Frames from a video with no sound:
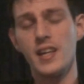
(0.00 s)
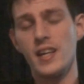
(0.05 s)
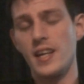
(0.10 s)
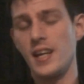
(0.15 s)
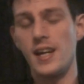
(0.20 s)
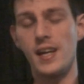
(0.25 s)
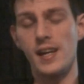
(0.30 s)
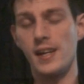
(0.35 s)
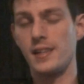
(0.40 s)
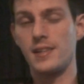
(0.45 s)

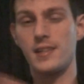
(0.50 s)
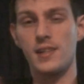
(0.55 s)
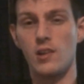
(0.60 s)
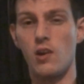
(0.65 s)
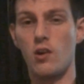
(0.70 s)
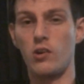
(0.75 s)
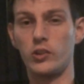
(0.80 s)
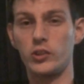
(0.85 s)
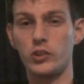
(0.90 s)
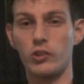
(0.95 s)
it's a
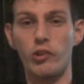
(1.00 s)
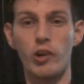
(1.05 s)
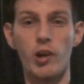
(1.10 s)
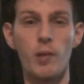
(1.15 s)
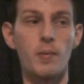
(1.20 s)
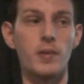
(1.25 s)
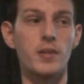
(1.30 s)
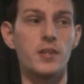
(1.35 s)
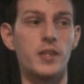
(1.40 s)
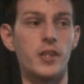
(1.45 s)
long story,
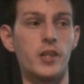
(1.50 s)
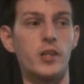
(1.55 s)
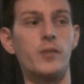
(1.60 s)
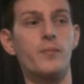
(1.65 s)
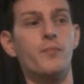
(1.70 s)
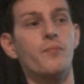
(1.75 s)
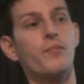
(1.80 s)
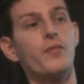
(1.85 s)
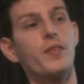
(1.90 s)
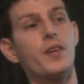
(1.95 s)
but still.
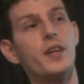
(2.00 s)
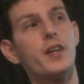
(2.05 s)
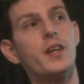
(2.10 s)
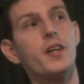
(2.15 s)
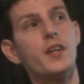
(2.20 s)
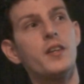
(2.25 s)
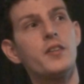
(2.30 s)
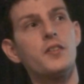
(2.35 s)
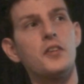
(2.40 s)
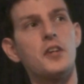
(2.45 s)

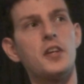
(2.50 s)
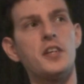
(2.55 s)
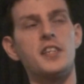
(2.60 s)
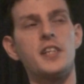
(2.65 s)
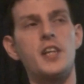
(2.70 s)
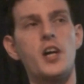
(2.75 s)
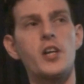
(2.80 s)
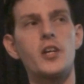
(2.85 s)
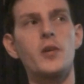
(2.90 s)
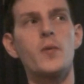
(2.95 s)
So yeah,
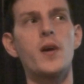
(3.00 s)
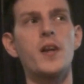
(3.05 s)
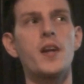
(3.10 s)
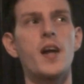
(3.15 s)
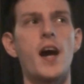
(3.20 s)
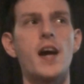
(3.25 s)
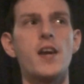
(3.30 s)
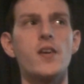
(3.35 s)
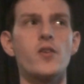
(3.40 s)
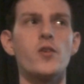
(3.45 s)
the only one
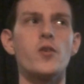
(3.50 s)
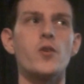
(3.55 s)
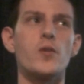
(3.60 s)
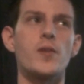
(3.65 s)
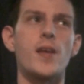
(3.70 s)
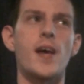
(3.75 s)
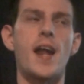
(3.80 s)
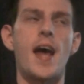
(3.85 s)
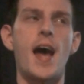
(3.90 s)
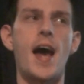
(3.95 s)
I knew
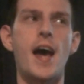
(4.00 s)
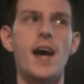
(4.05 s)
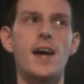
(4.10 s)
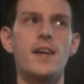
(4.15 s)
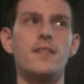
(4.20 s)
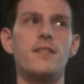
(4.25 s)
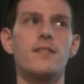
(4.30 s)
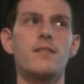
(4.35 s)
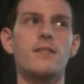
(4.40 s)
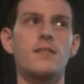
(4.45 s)
that
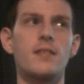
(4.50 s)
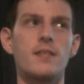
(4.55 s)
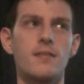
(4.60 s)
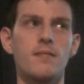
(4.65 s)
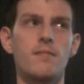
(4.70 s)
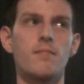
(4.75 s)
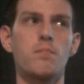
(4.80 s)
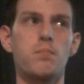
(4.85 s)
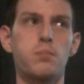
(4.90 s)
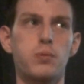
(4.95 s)
had
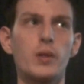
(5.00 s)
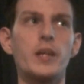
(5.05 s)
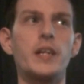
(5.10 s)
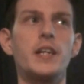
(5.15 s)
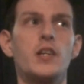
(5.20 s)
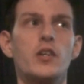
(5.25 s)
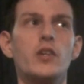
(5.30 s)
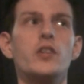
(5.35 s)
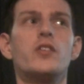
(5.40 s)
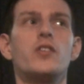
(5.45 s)
pretty
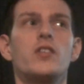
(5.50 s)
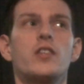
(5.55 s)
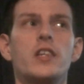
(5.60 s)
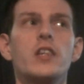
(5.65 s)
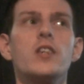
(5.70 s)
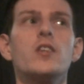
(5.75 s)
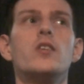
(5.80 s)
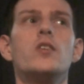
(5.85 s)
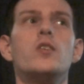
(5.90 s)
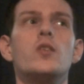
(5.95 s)
good
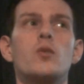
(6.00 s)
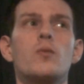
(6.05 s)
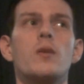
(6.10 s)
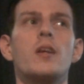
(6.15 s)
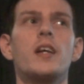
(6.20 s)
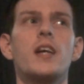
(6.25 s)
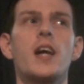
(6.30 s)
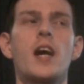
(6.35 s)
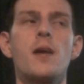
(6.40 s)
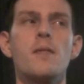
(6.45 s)
skills when
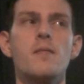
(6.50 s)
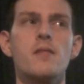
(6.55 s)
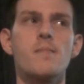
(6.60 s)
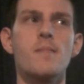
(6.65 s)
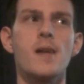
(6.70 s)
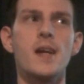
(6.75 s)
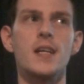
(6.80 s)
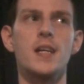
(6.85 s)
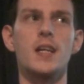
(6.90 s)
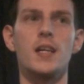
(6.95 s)
it came to
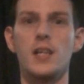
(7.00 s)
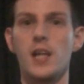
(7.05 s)
making